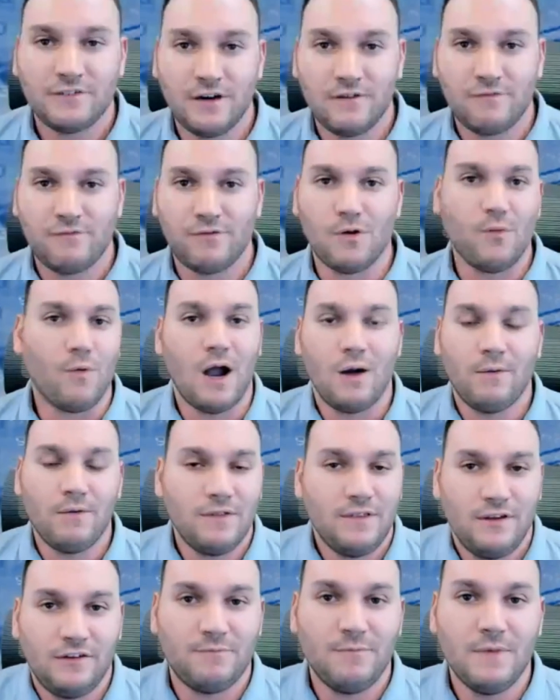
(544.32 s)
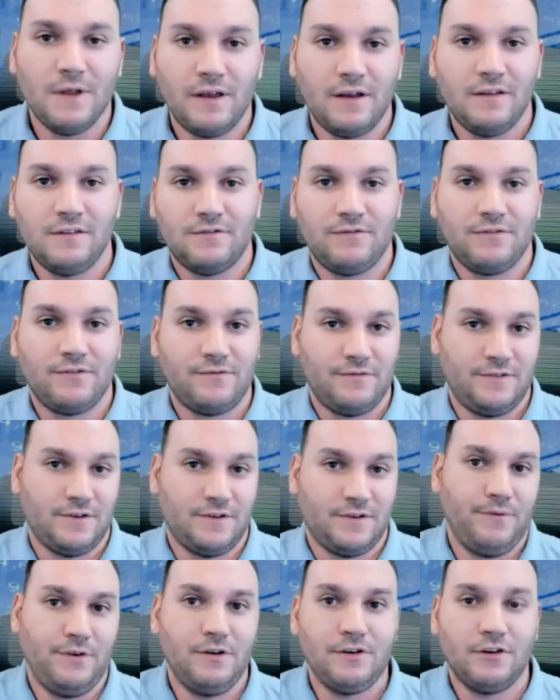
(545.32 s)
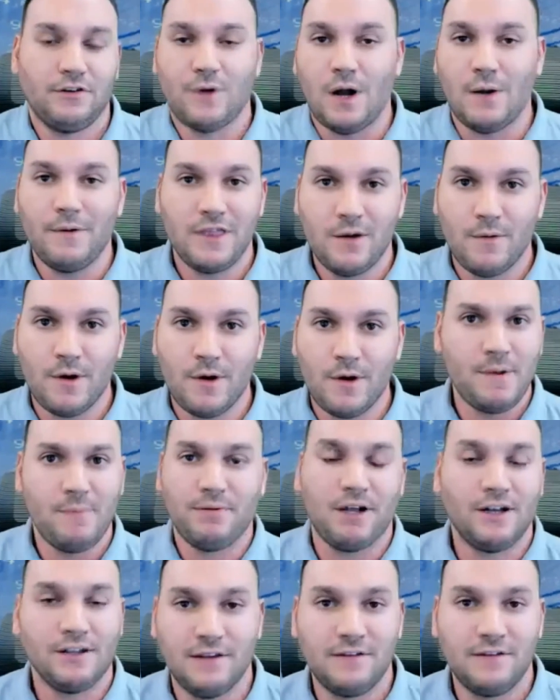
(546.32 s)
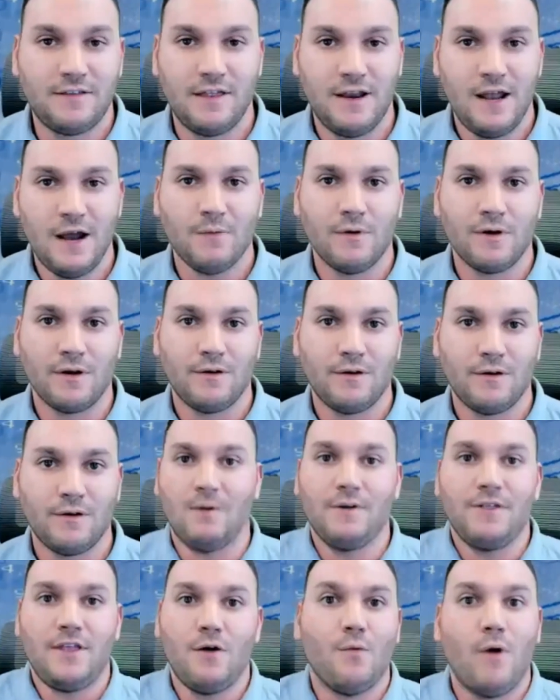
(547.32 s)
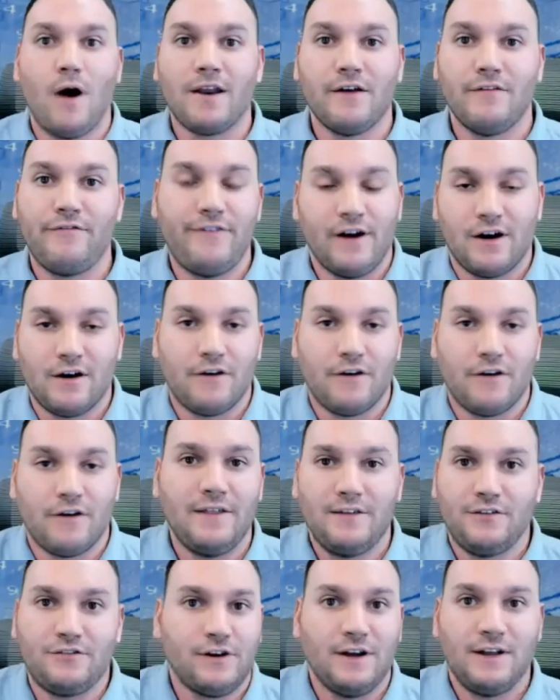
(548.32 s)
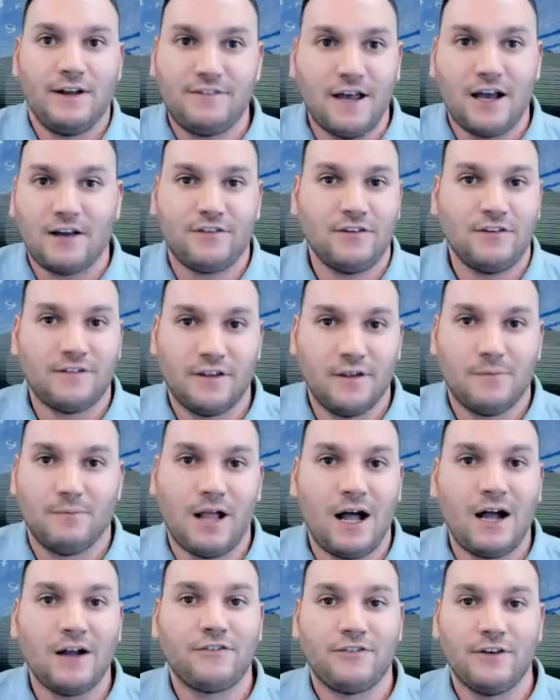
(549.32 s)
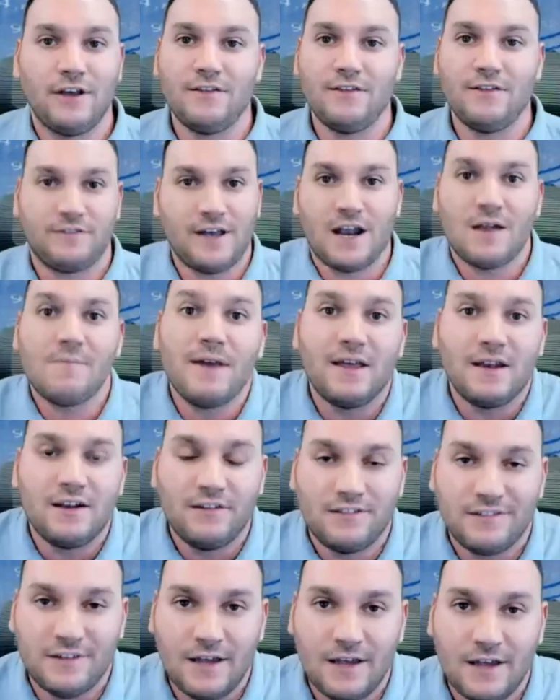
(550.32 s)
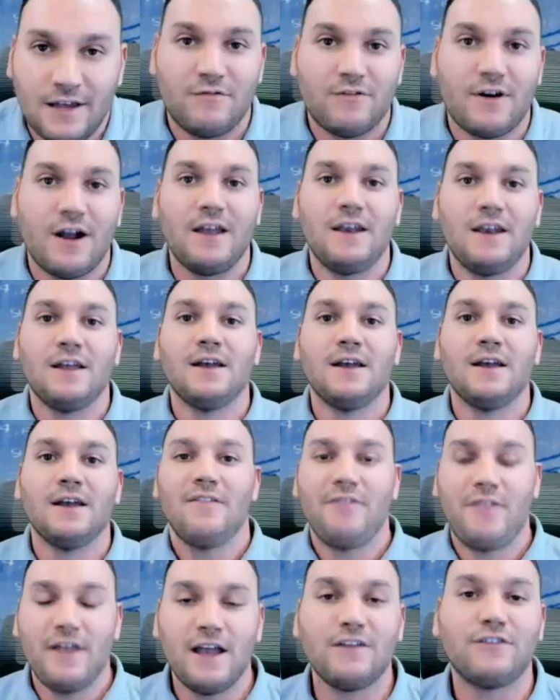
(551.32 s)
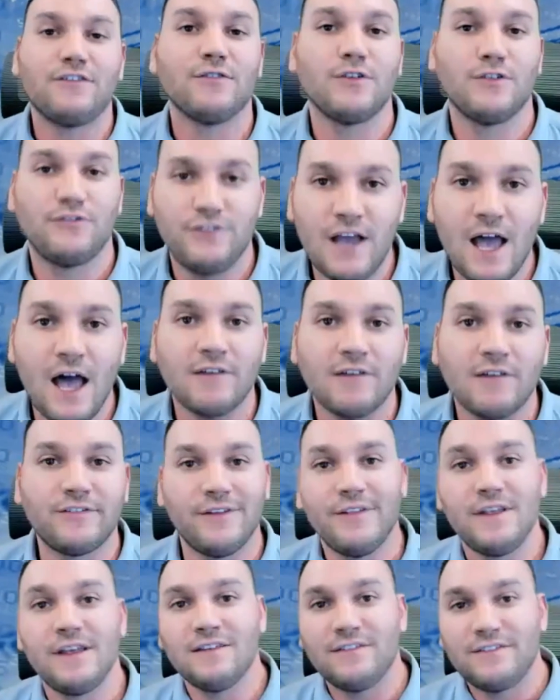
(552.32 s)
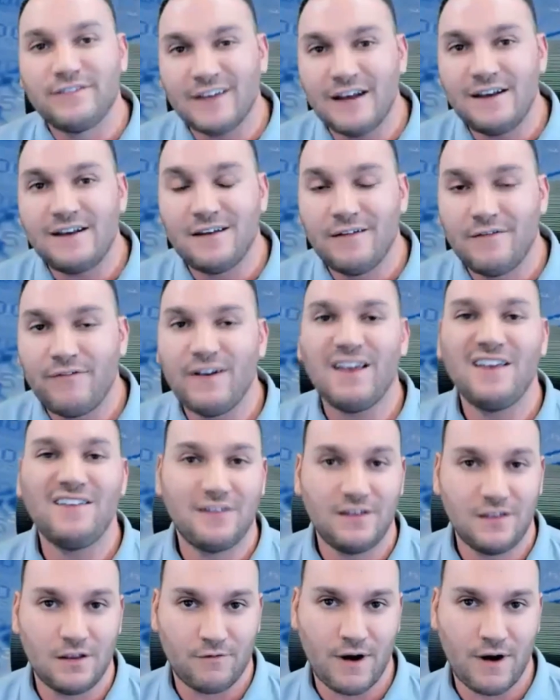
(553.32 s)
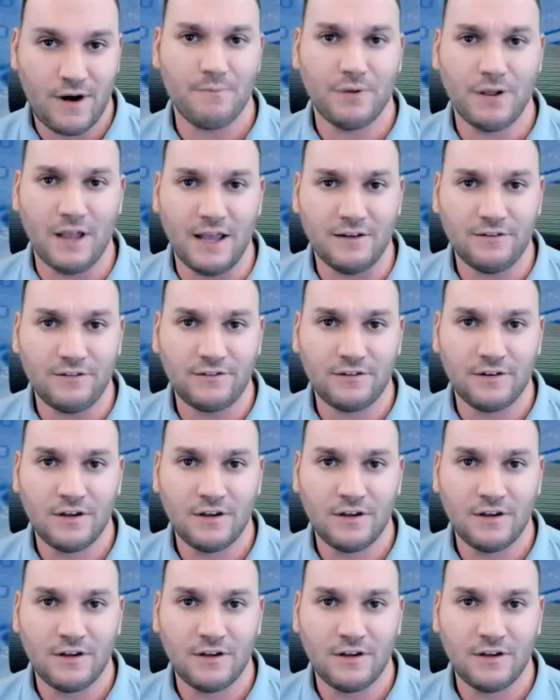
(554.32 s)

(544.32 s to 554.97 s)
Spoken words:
well, why would these millions of computers, why would they want to be plugged into the network? Why would they want to verify the transactions on the blockchain? There's got to be an incentive, right? The answer is yes. And the incentive is in the right place.